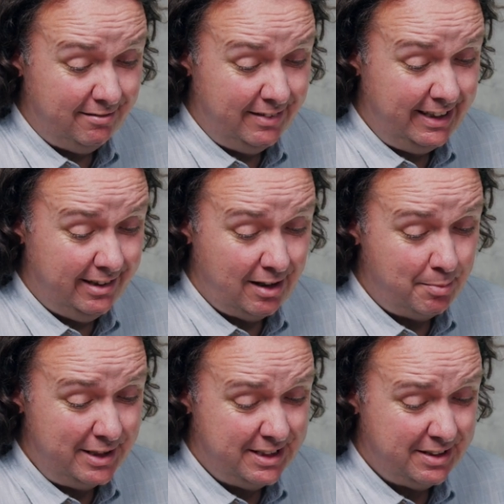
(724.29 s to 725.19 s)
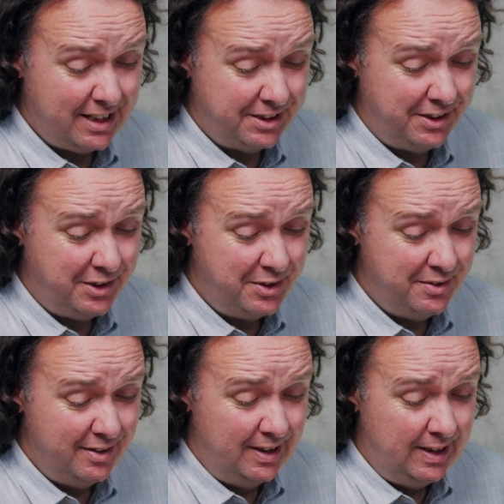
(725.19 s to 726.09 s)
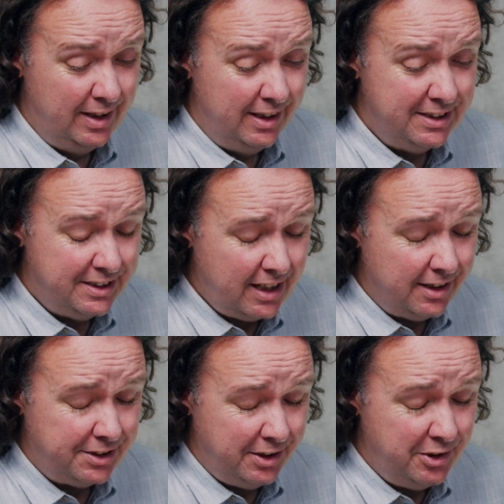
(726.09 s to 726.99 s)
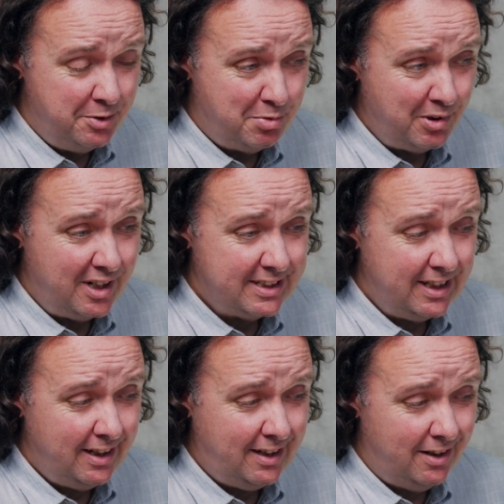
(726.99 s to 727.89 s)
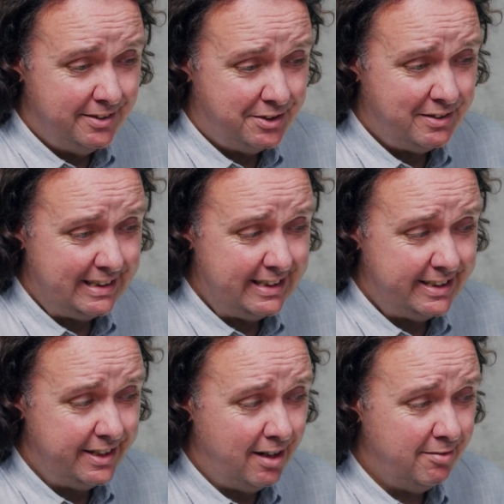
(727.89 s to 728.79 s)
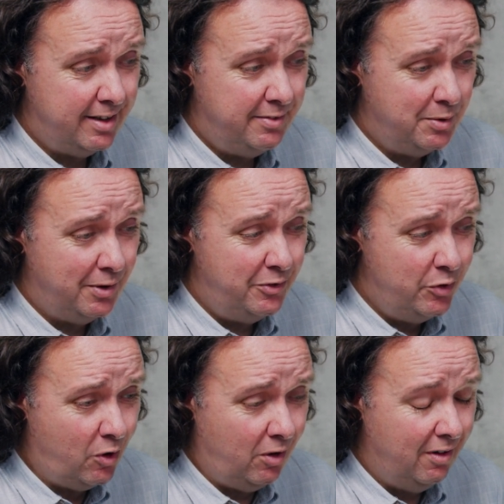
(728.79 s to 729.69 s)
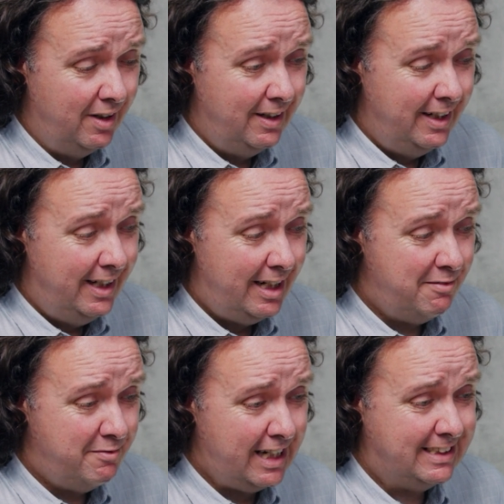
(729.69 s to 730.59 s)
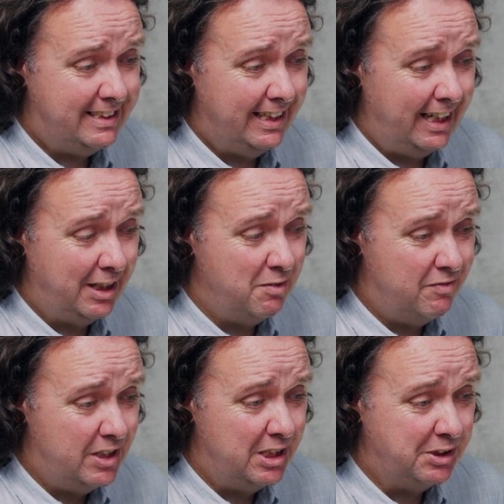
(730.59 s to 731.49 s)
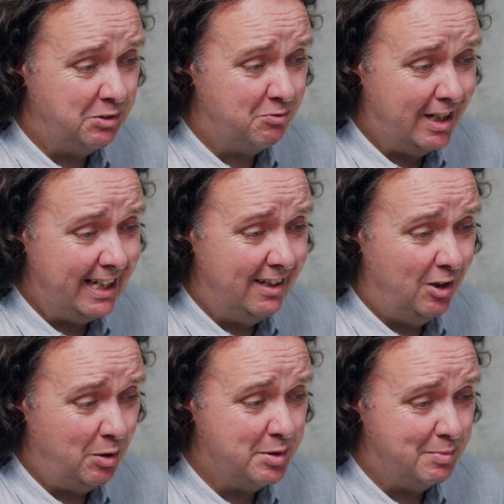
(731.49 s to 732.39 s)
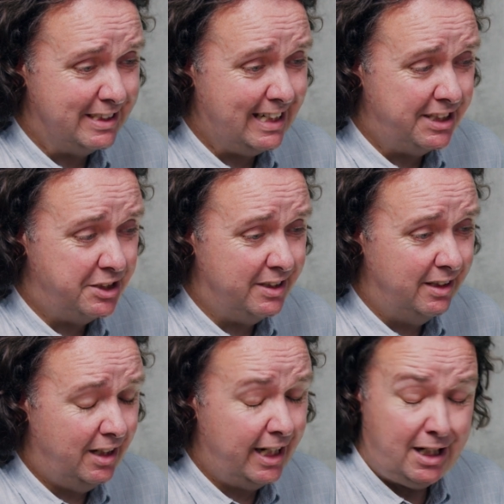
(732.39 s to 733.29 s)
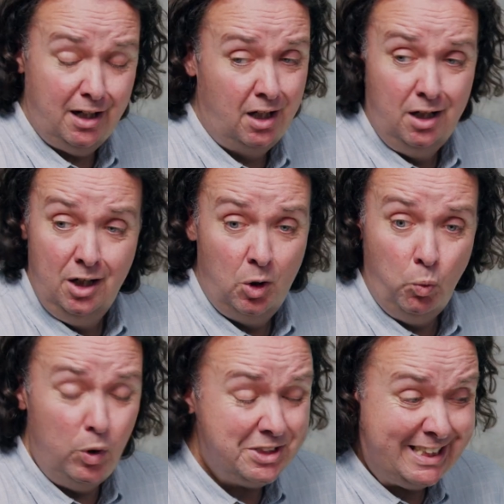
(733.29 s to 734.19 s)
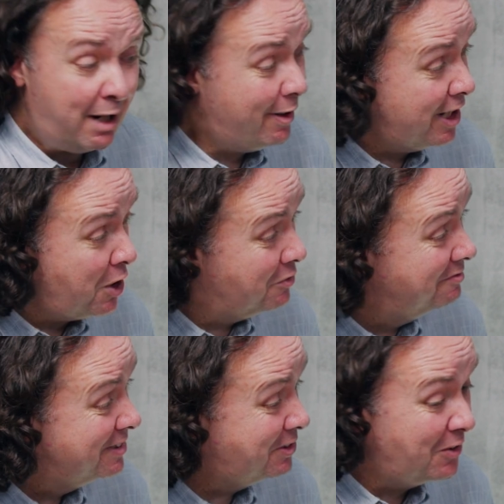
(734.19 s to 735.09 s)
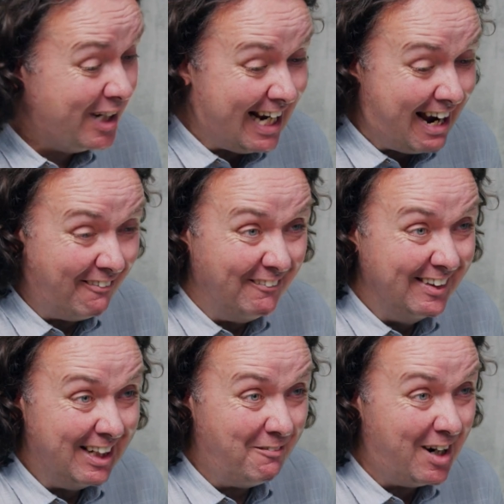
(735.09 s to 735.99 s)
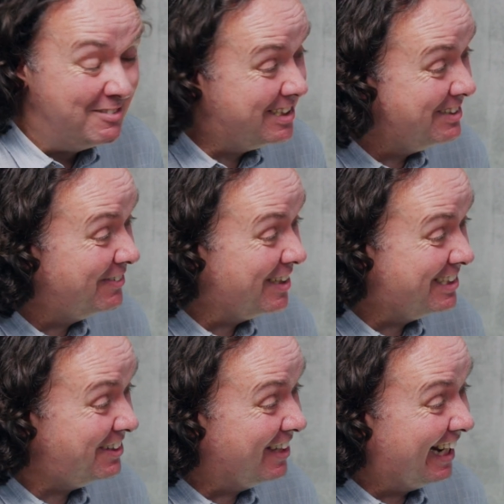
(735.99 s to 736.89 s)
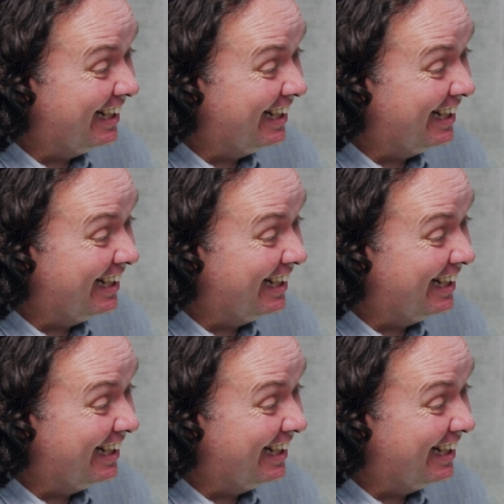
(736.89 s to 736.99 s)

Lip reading: really. I mean, it's such a good product. And I can't stress this enough. If you are not investing in conversion rate optimization, like, what's going on? Sort it out. Like, why wouldn't you want to do that?